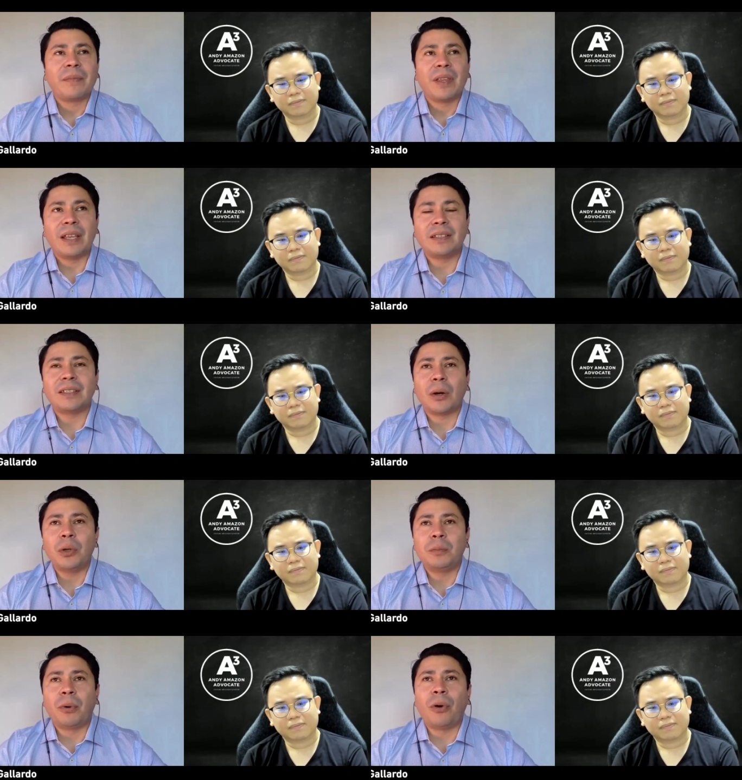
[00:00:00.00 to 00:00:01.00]
Speaker 1: This is a
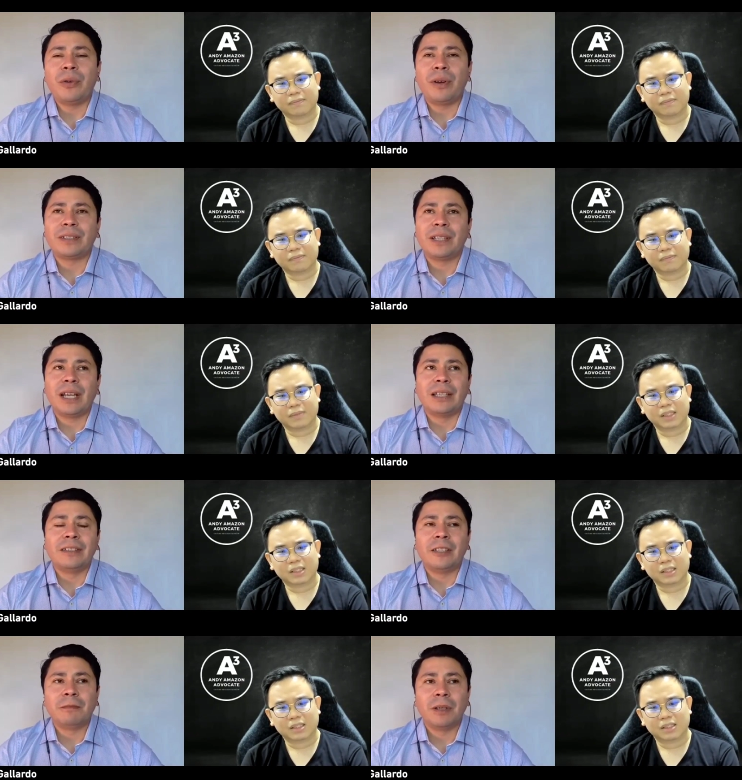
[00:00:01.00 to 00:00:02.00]
good point you are saying,
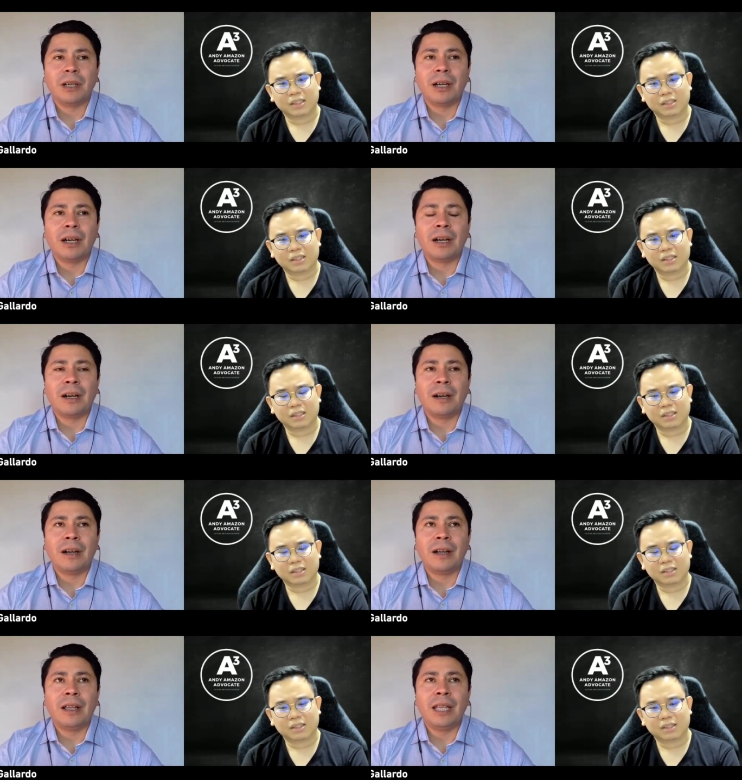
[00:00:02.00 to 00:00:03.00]
Andy. Uh,
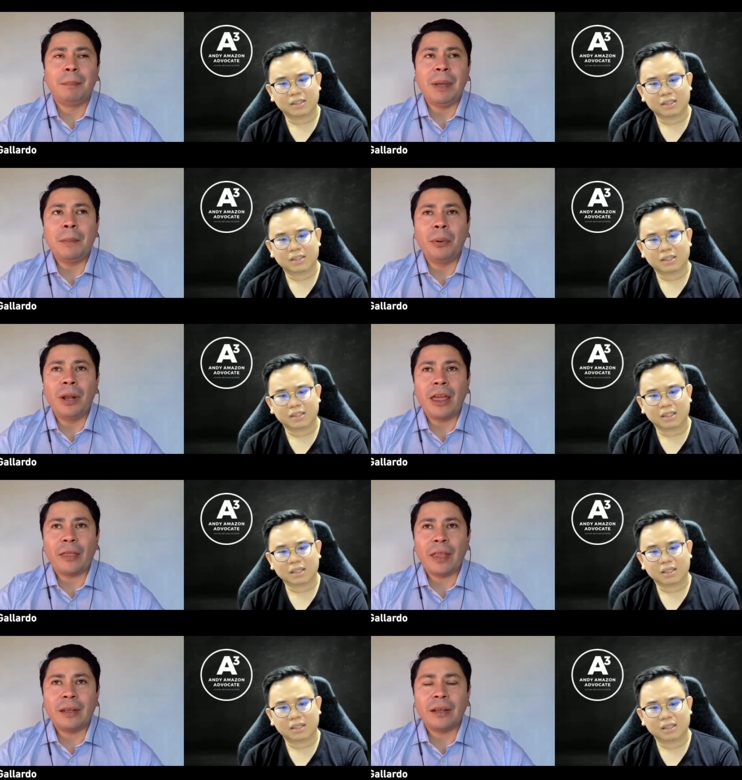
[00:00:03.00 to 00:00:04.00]
the people, I
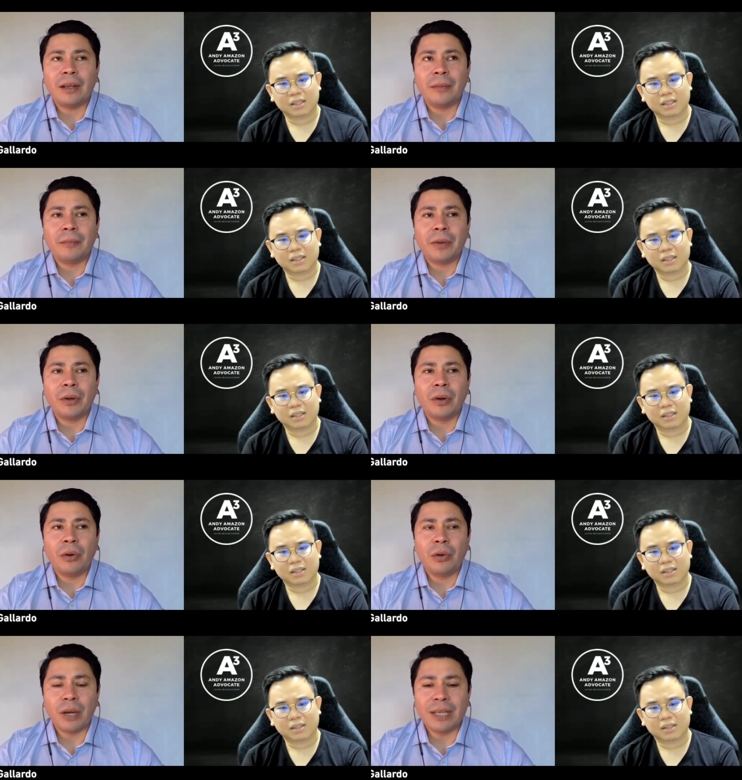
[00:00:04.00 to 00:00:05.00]
think,
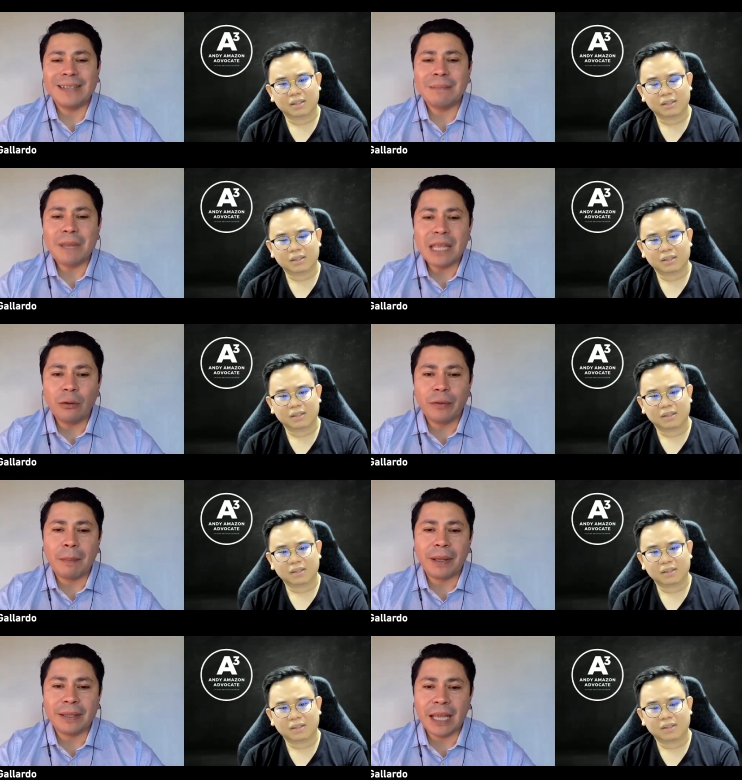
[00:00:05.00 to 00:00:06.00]
when you are in the middle of the
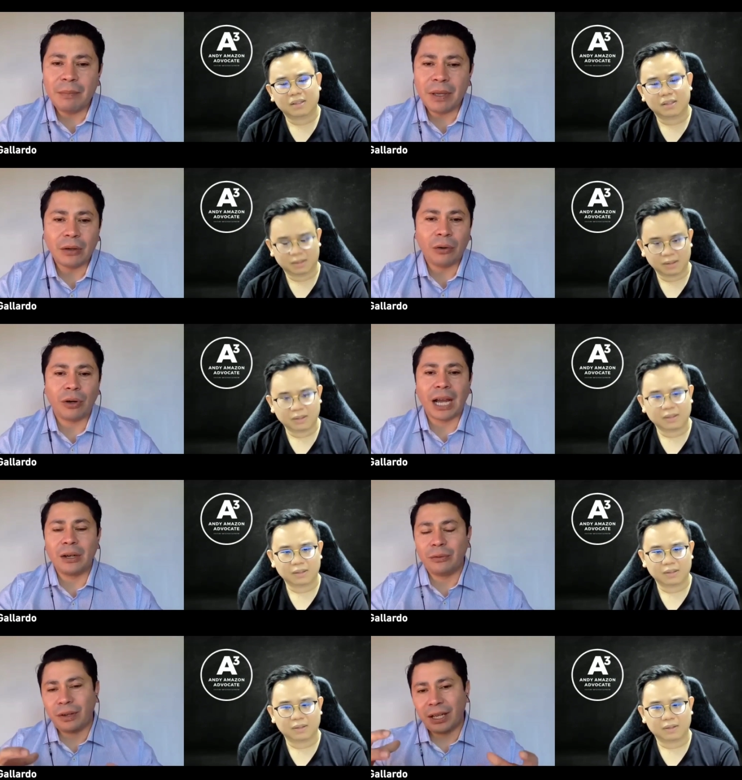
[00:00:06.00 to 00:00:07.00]
pandemic or kind
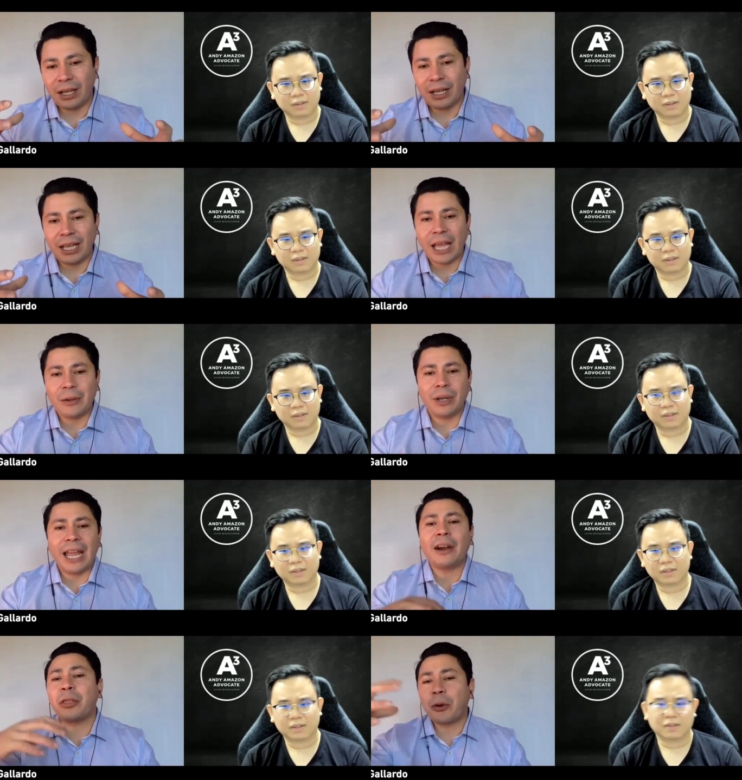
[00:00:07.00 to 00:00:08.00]
of a, a, an
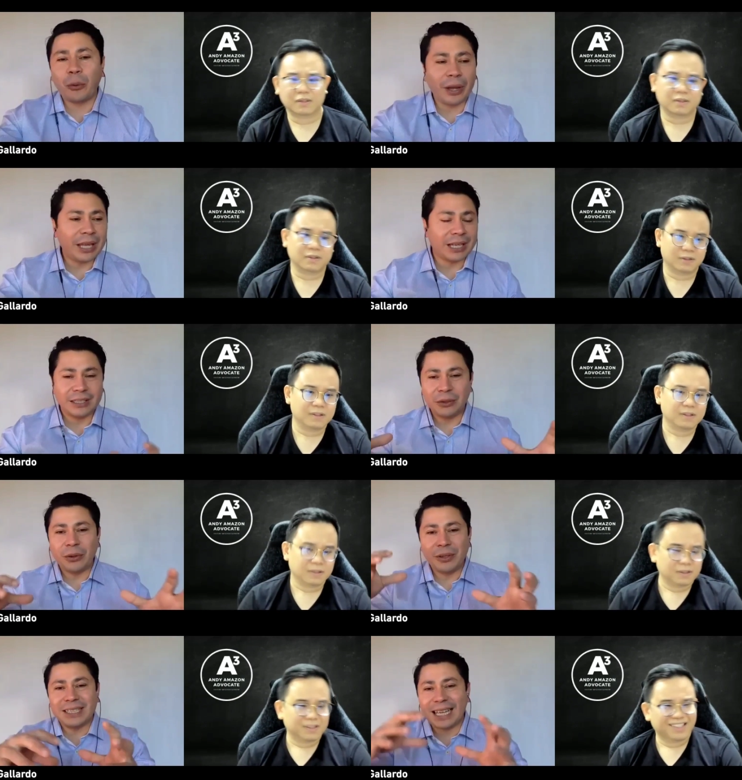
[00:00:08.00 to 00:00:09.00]
earthquake, you
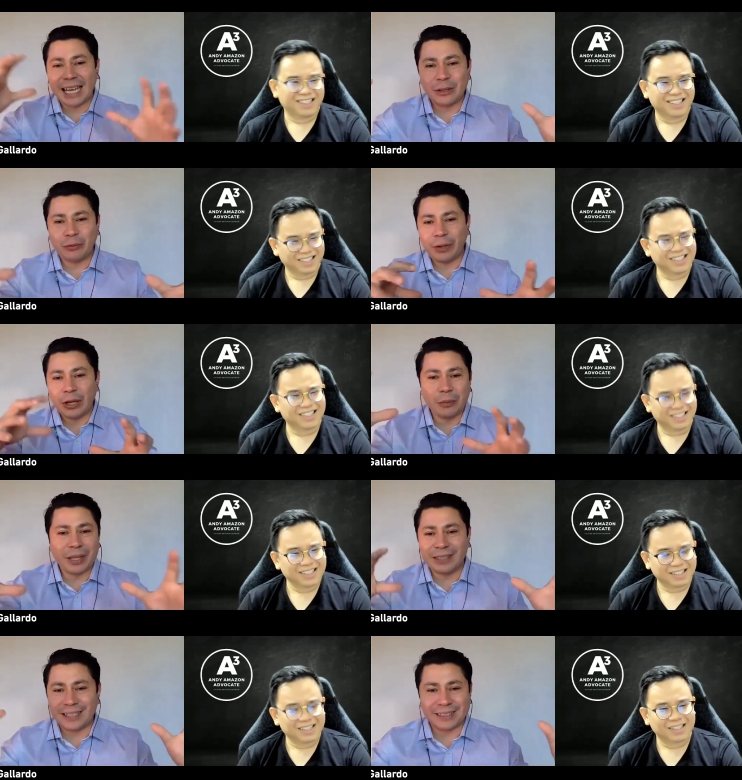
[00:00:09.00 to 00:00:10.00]
know, this kind of phenomenon
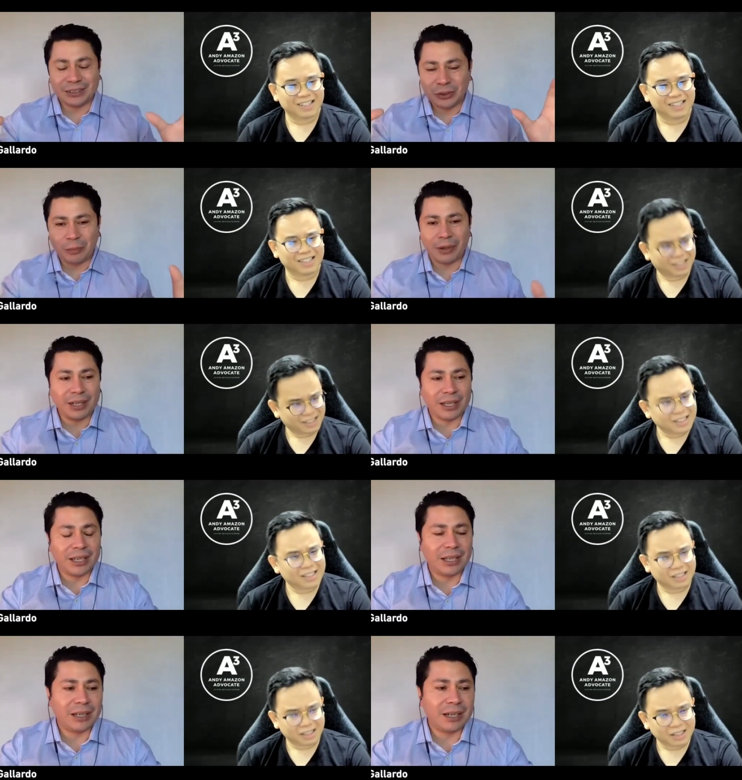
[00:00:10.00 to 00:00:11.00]
that they're super
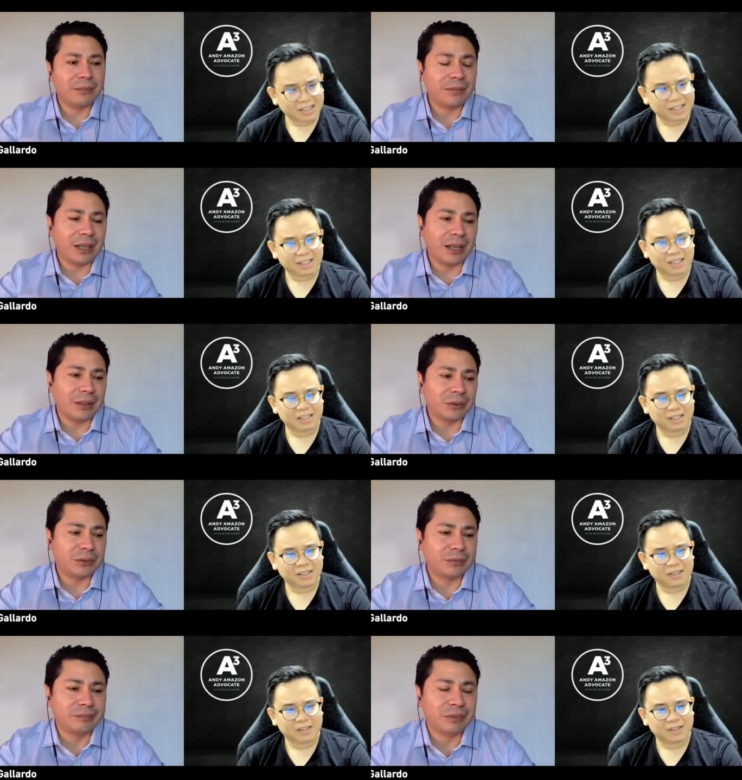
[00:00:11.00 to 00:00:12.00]
uh, uh
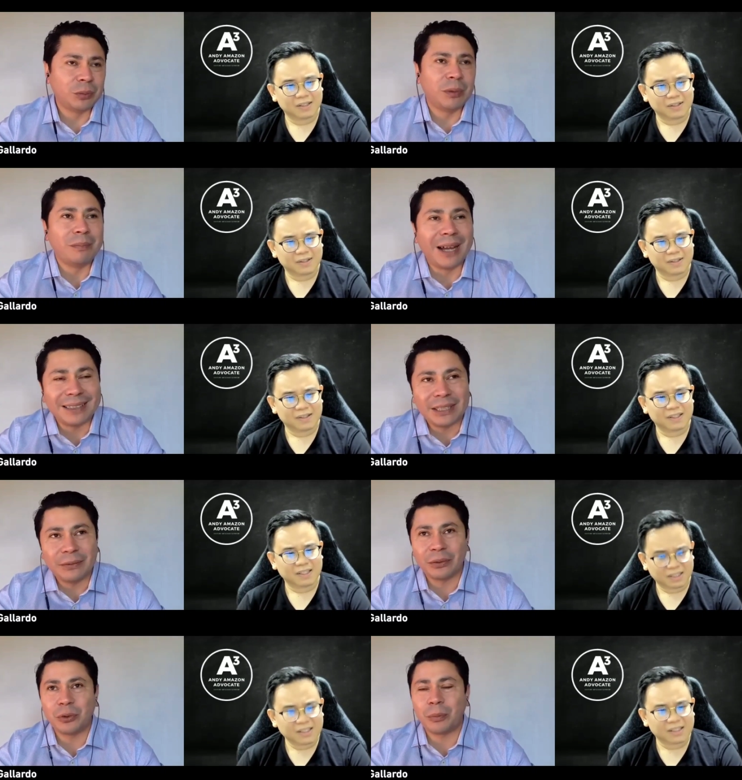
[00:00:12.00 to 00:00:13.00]
super massive
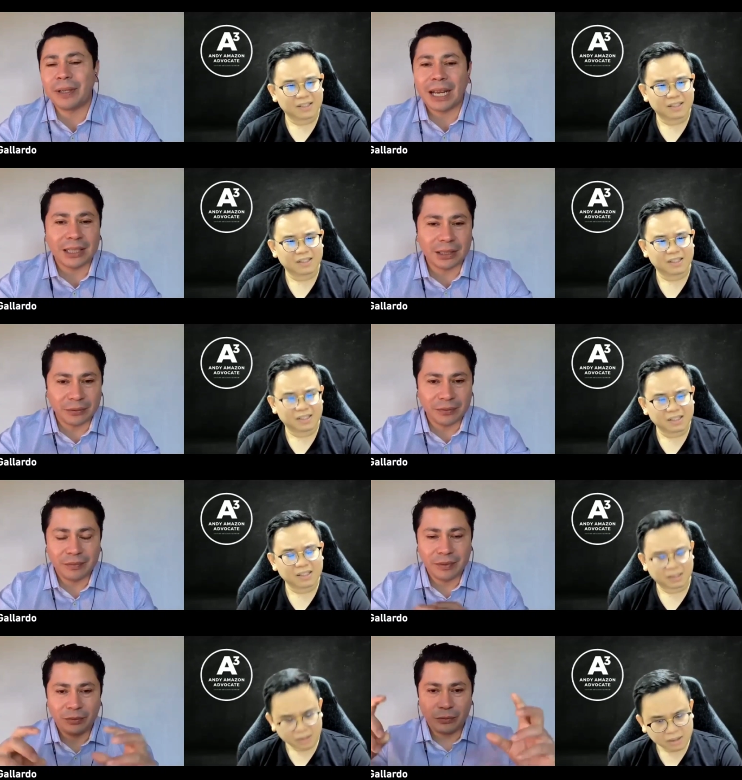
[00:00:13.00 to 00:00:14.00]
or super negative
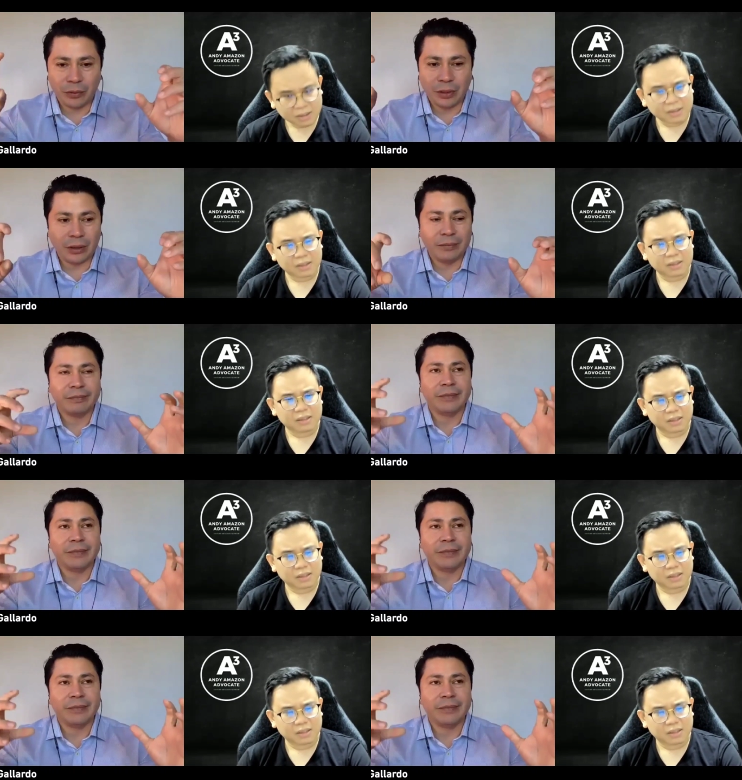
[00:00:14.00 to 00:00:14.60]
from the